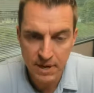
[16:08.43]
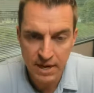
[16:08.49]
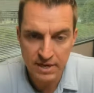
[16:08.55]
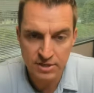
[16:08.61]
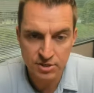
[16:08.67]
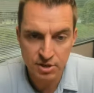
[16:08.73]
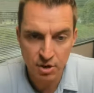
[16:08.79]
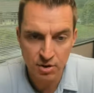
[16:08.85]

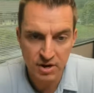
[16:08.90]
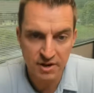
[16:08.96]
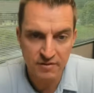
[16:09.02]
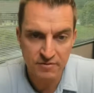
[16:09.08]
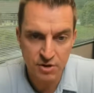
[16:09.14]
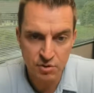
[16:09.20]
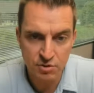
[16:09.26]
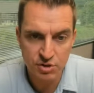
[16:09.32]
And so
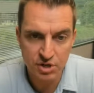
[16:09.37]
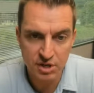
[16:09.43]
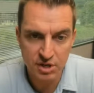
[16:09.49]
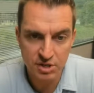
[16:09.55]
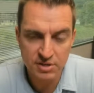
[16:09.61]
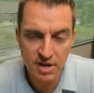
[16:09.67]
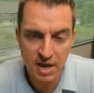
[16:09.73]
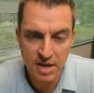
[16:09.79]
if you
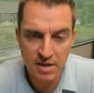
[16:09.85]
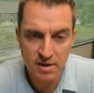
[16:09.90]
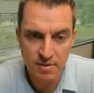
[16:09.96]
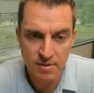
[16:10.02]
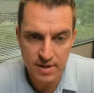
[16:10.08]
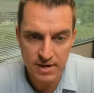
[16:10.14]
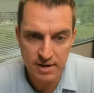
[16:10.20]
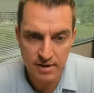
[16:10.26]
just stay
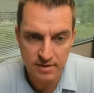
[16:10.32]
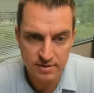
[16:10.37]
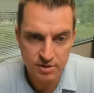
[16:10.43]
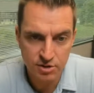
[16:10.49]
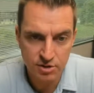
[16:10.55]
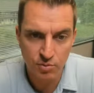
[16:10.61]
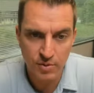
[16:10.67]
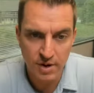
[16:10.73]

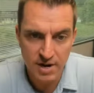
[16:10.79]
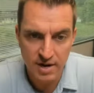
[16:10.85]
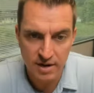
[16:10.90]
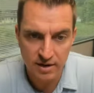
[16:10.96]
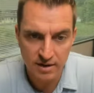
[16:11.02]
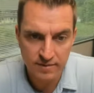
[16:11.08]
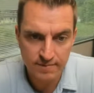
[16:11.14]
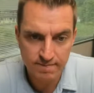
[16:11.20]
committed to
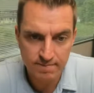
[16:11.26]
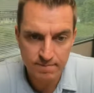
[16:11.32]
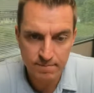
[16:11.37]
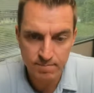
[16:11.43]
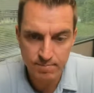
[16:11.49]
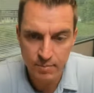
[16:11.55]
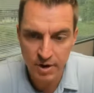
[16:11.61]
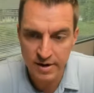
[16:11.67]
reading
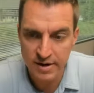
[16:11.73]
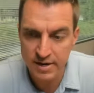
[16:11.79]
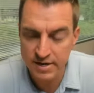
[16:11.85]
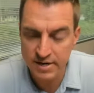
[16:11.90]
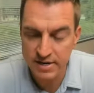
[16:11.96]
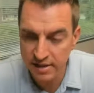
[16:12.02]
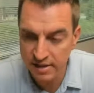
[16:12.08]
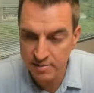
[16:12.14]
on
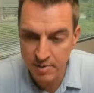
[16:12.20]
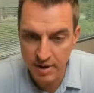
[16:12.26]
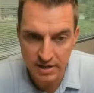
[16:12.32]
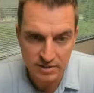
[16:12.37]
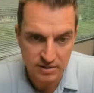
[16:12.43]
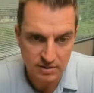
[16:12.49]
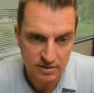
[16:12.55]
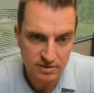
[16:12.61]
a daily
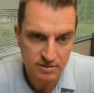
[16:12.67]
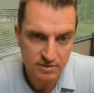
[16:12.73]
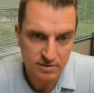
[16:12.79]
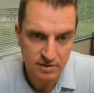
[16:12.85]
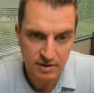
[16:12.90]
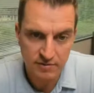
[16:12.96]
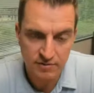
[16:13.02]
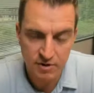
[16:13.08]

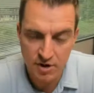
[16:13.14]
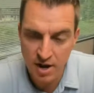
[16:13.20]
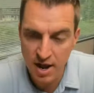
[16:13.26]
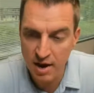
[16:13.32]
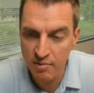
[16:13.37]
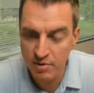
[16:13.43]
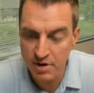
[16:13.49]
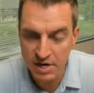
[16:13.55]
basis, if you're
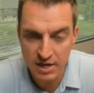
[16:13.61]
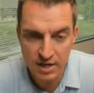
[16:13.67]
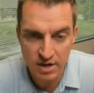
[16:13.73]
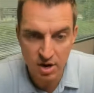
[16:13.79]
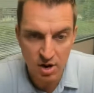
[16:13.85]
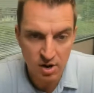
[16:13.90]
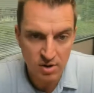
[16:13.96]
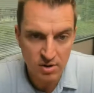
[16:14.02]
not
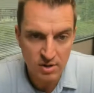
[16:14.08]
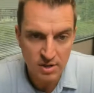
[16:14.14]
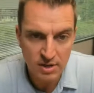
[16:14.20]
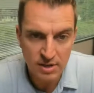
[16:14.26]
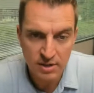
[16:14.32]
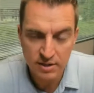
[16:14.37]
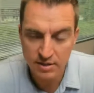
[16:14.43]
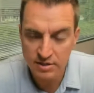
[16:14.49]
reading at all,
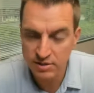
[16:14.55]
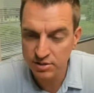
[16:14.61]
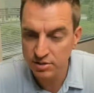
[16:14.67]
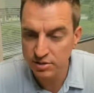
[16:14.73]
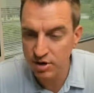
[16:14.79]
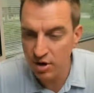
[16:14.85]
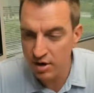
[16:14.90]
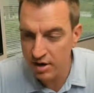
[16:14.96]

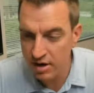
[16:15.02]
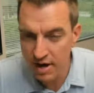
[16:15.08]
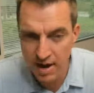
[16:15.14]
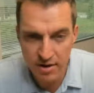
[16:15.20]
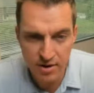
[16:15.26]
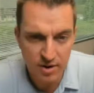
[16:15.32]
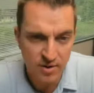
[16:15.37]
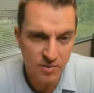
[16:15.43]
start it
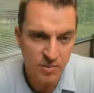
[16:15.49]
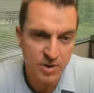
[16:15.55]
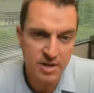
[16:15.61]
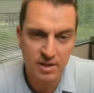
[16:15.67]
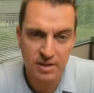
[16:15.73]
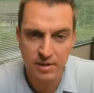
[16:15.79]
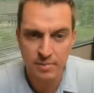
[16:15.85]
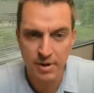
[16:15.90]
out on a
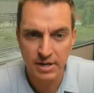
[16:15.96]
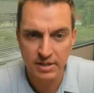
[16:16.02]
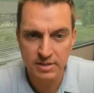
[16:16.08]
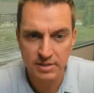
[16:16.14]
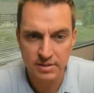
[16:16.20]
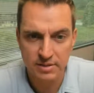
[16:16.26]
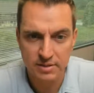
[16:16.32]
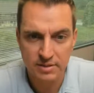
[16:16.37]
weekly
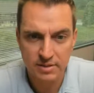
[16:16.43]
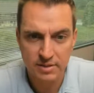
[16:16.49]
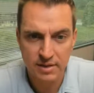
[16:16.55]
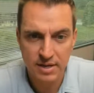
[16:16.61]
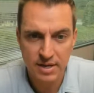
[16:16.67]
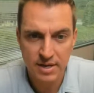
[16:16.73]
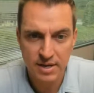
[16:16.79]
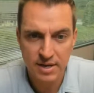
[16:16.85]
basis.
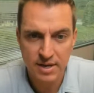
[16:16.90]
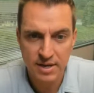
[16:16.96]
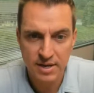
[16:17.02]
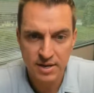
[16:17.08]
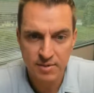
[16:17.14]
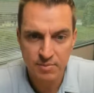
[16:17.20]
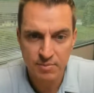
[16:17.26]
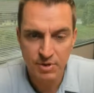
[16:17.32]

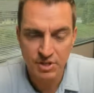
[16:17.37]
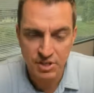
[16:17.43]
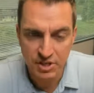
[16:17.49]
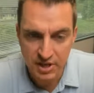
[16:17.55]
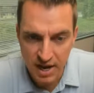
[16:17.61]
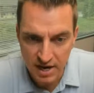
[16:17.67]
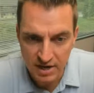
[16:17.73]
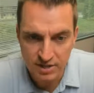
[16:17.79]
But
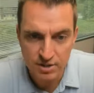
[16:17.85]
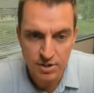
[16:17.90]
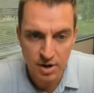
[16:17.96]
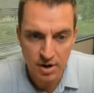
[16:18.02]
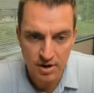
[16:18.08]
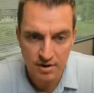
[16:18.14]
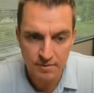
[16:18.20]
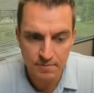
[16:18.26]
you got to
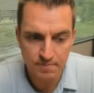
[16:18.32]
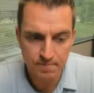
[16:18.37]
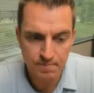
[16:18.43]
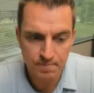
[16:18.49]
start.